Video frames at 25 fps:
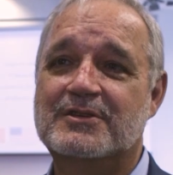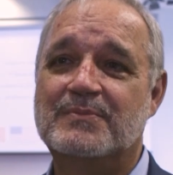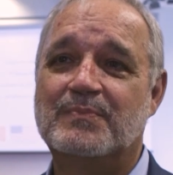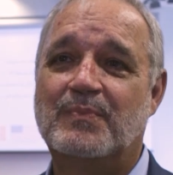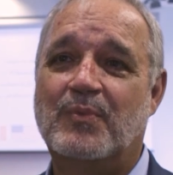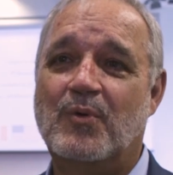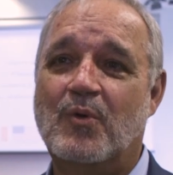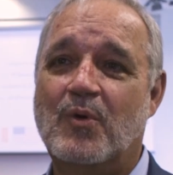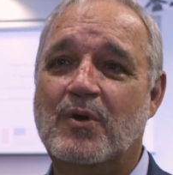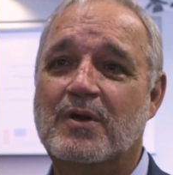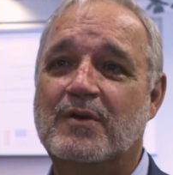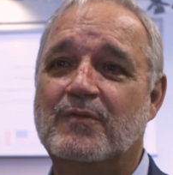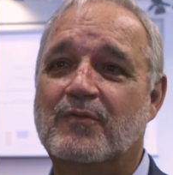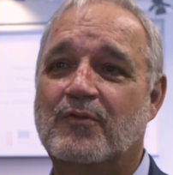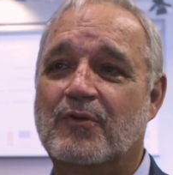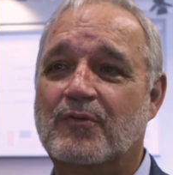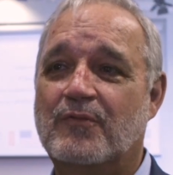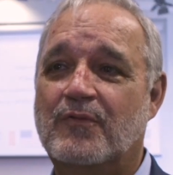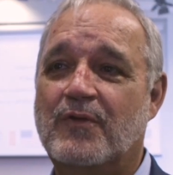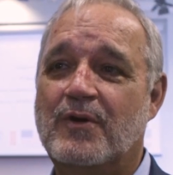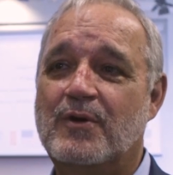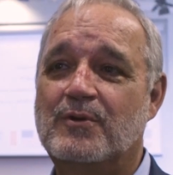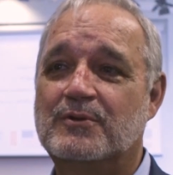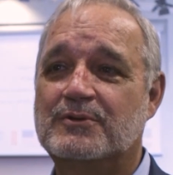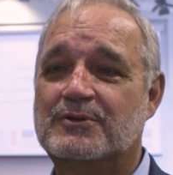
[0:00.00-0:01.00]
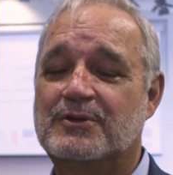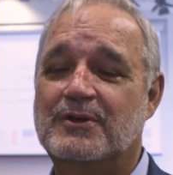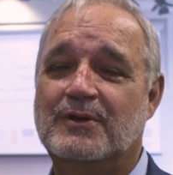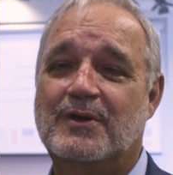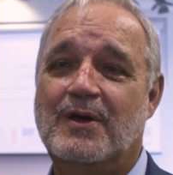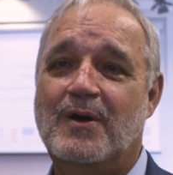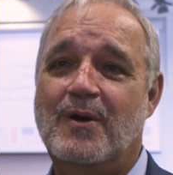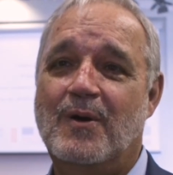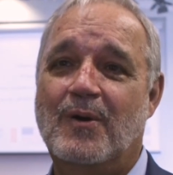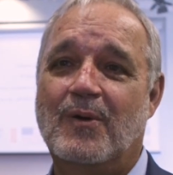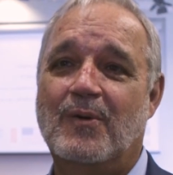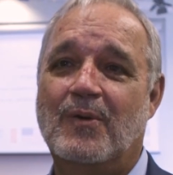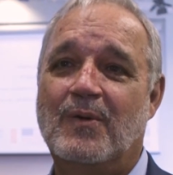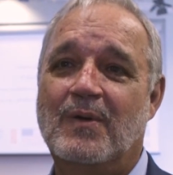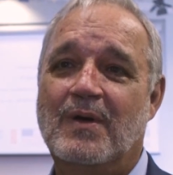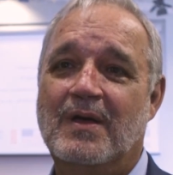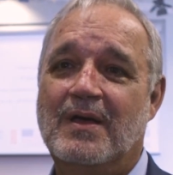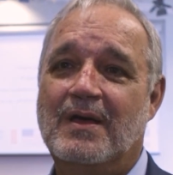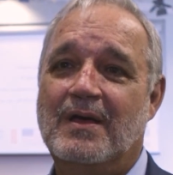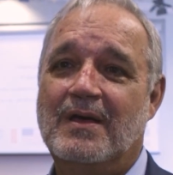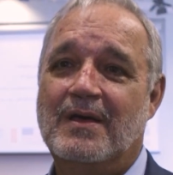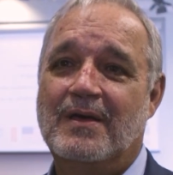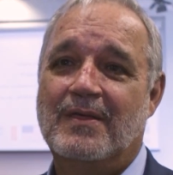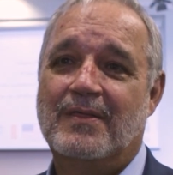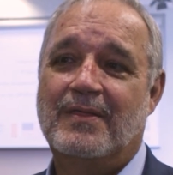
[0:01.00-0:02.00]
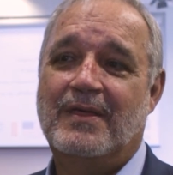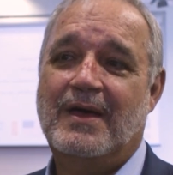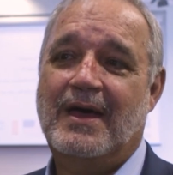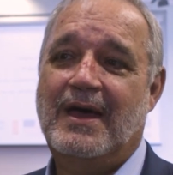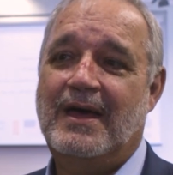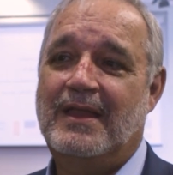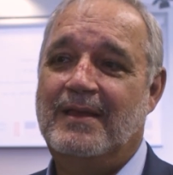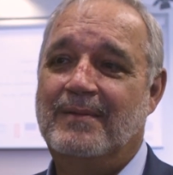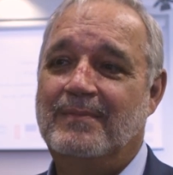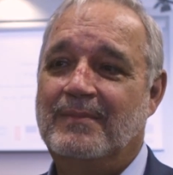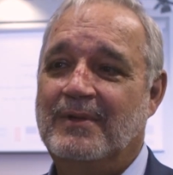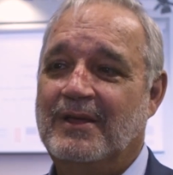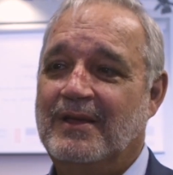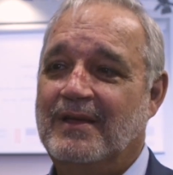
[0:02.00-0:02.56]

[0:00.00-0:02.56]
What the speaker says: important for folks to know that